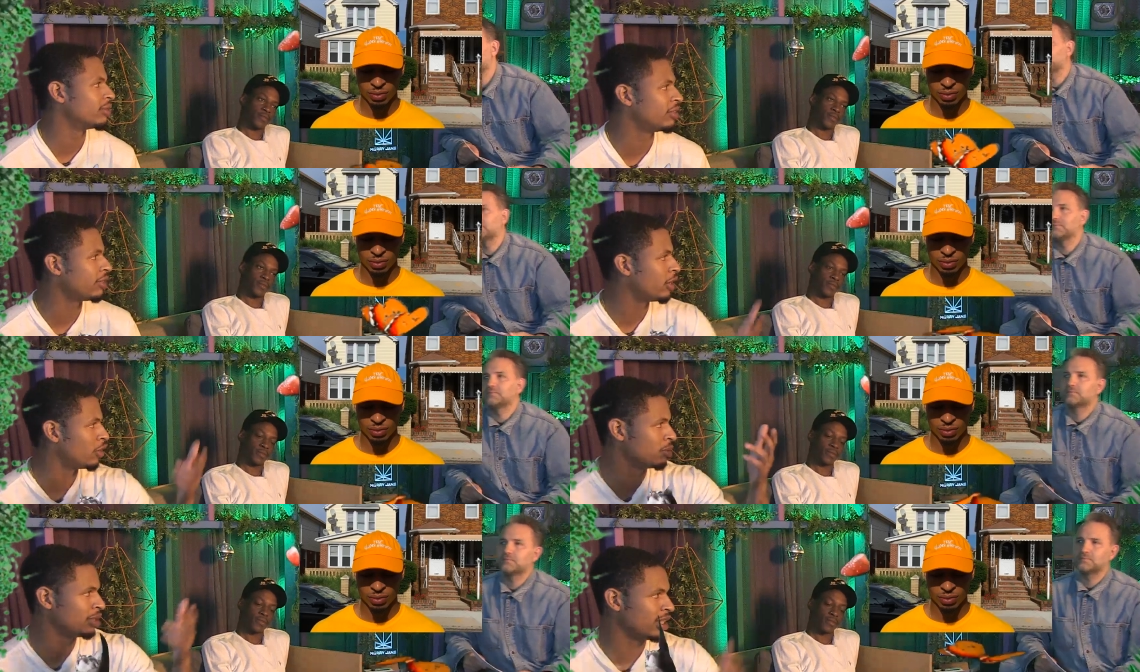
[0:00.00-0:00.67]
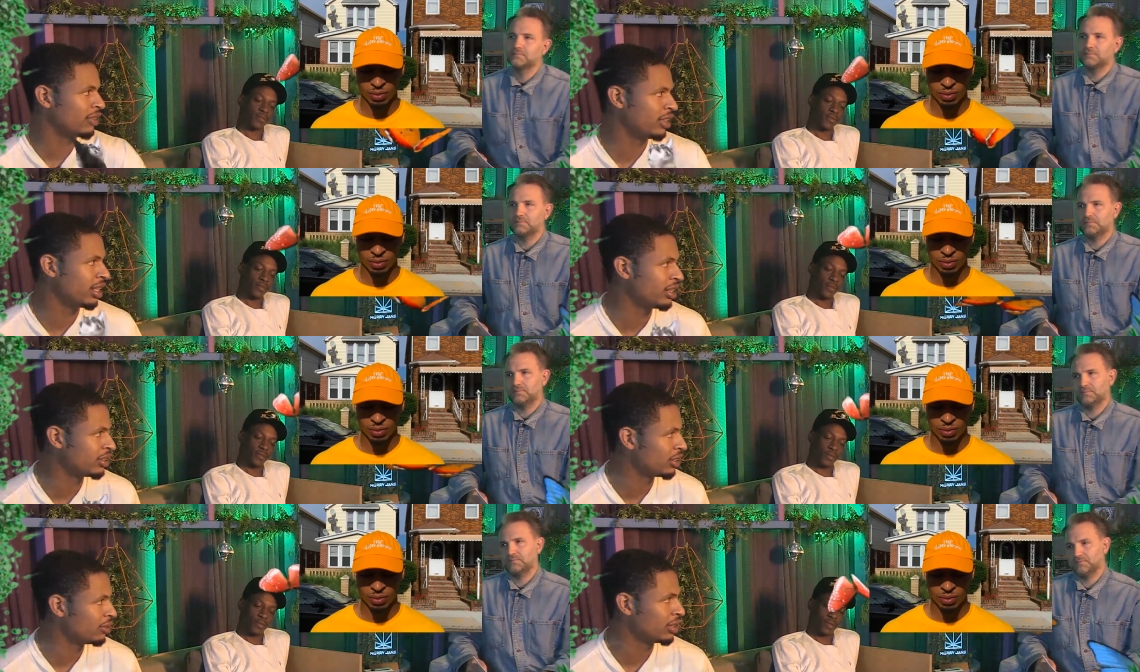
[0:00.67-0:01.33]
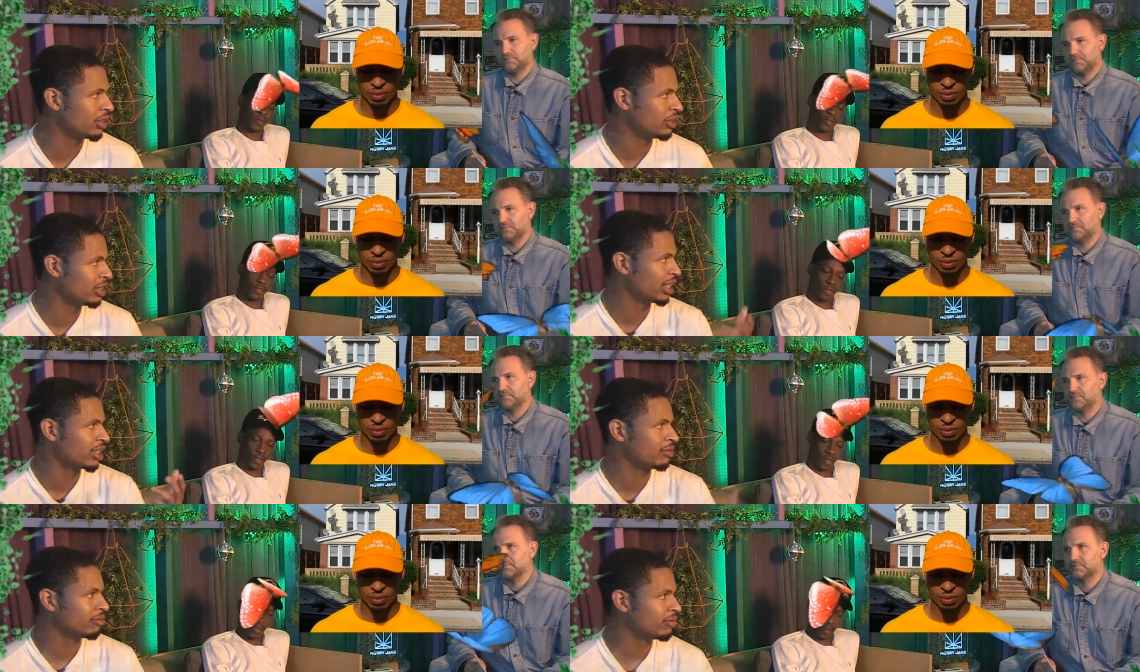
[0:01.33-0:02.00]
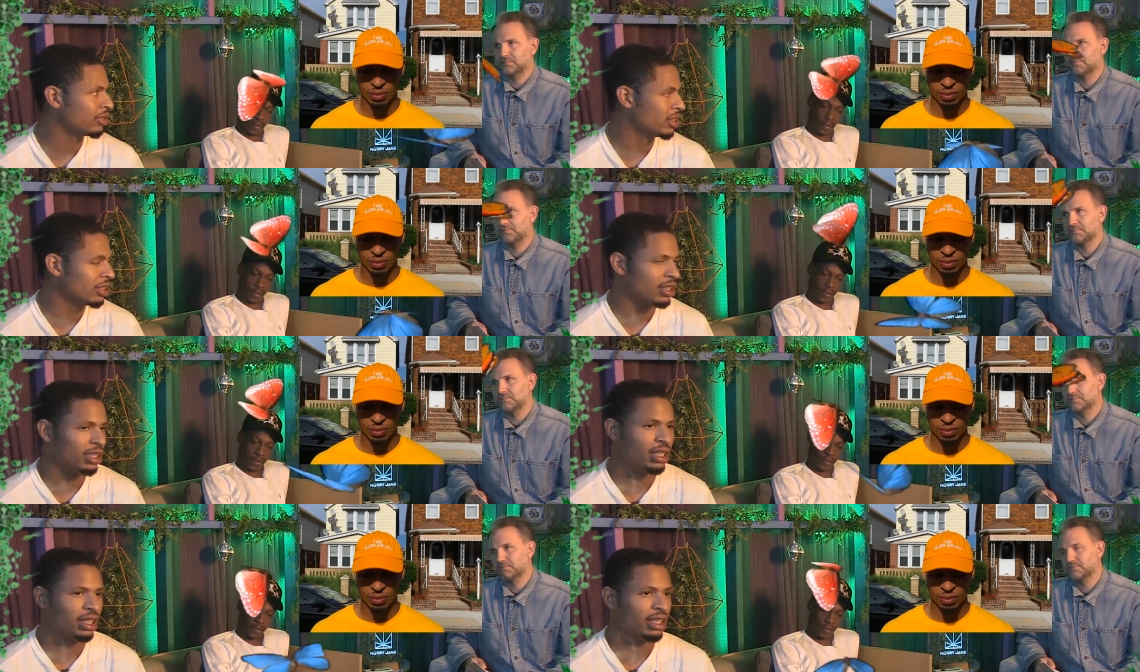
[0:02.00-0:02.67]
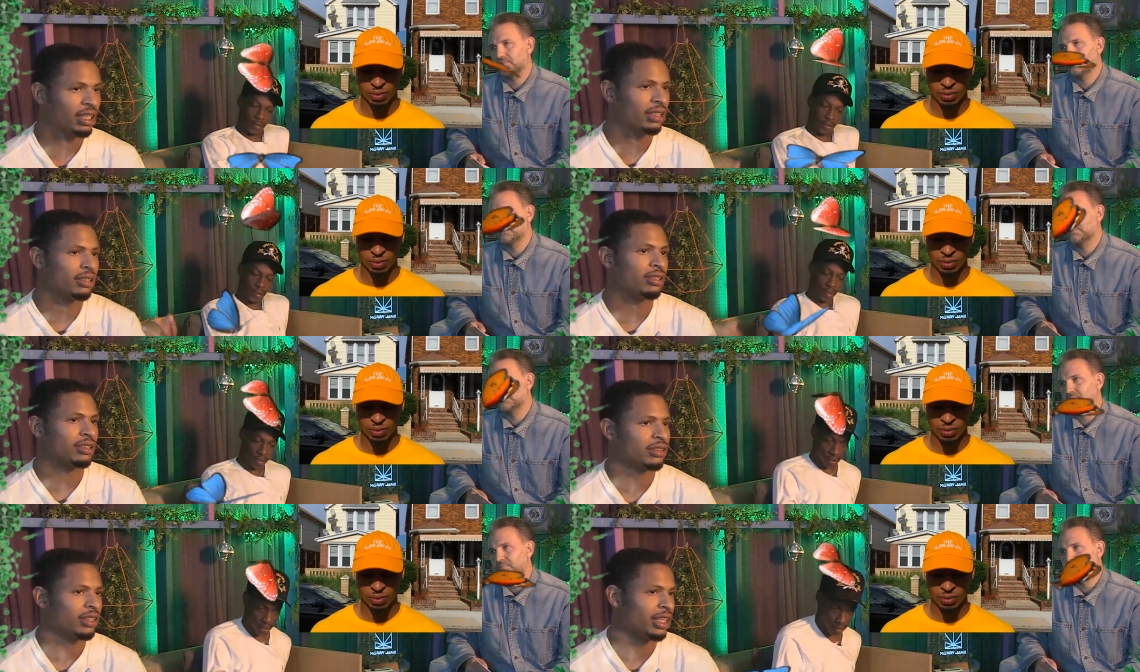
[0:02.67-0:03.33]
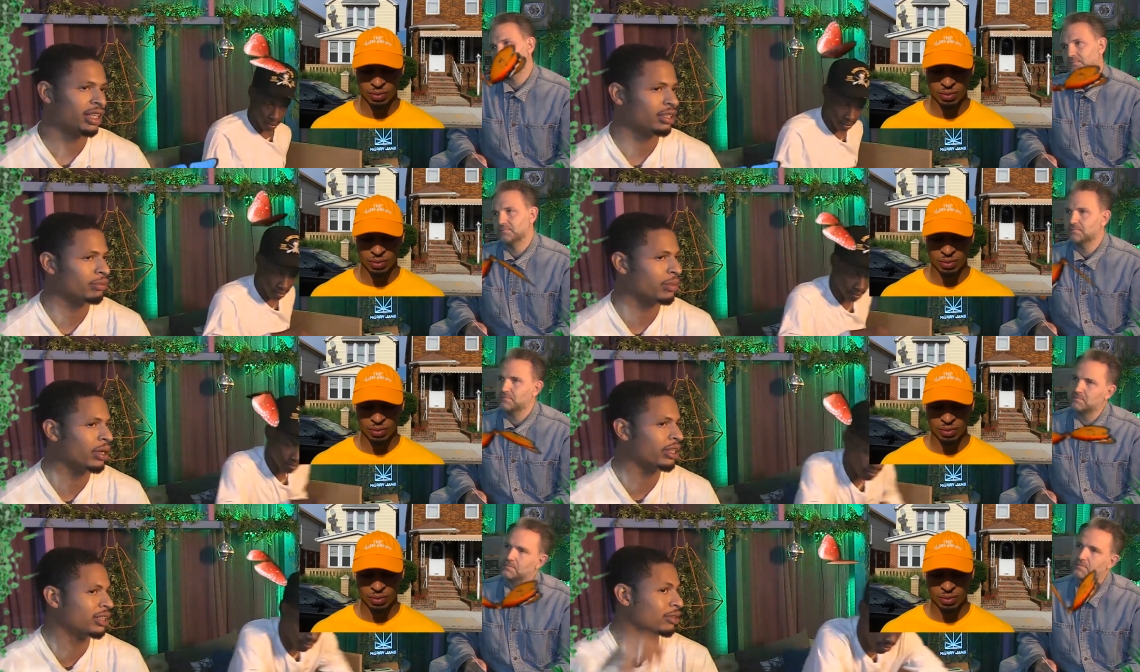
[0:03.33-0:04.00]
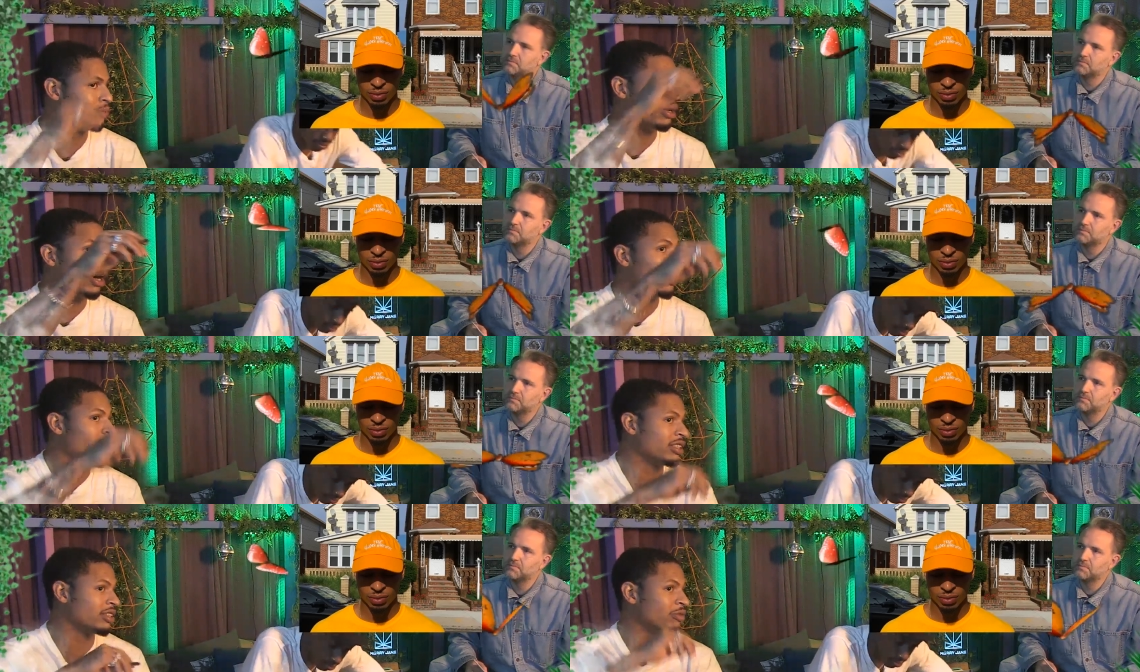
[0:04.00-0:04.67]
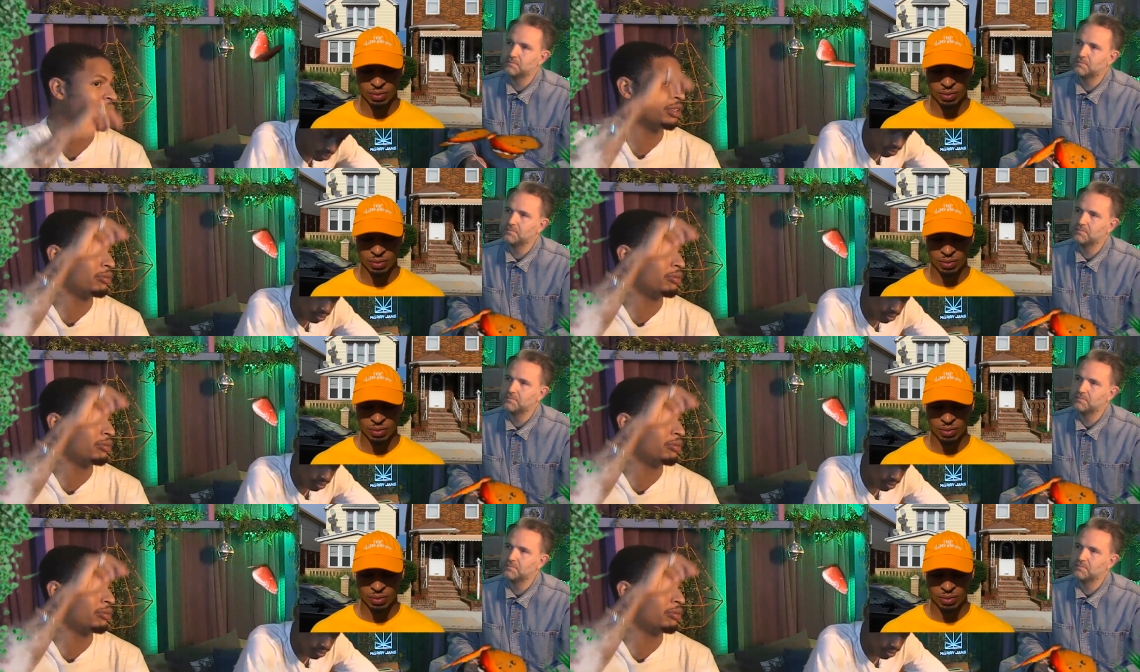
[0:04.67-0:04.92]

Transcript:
Speaker 1: One of our homies lived there, so we go check him and drink at the bar. There's a bar in someone's